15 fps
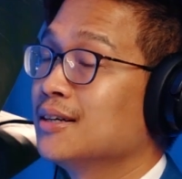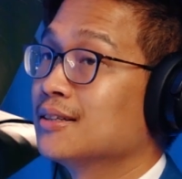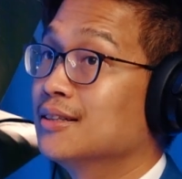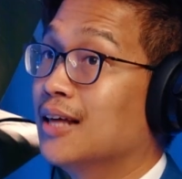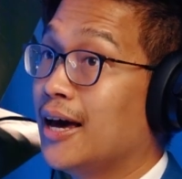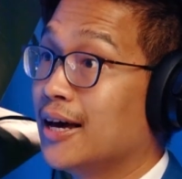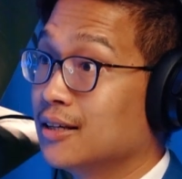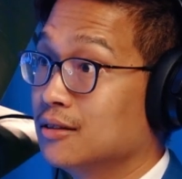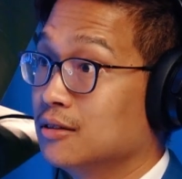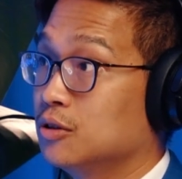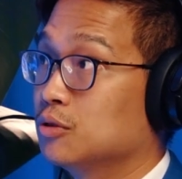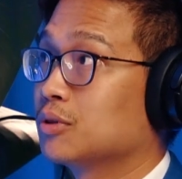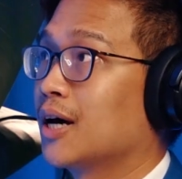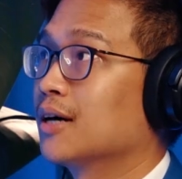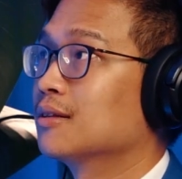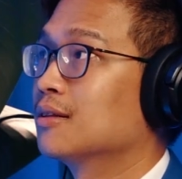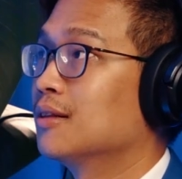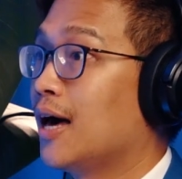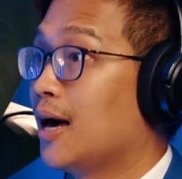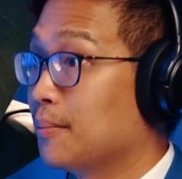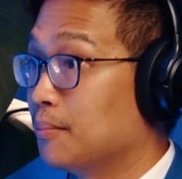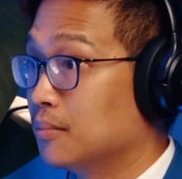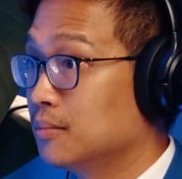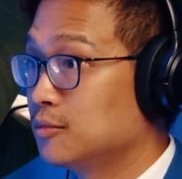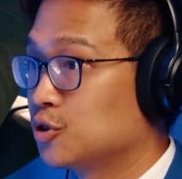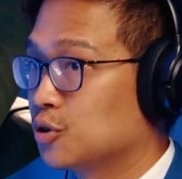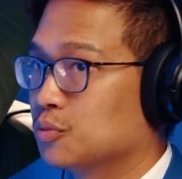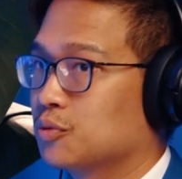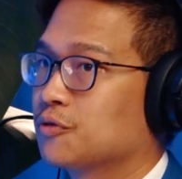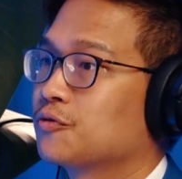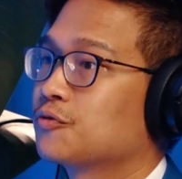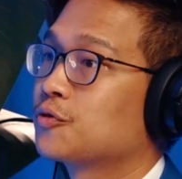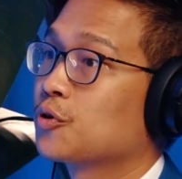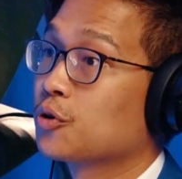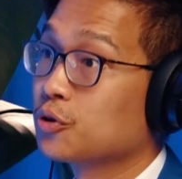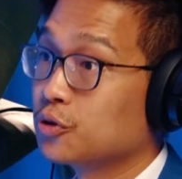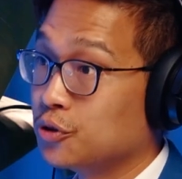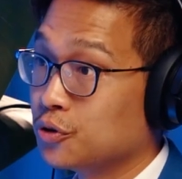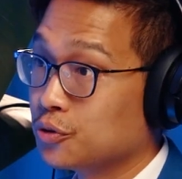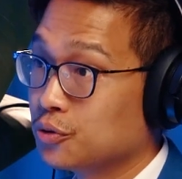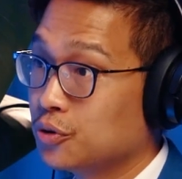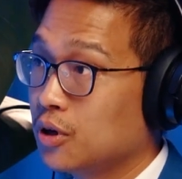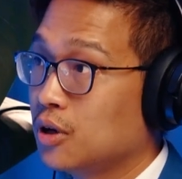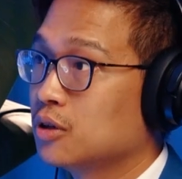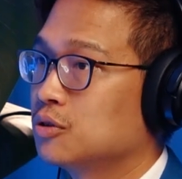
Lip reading: Then you get them to refer you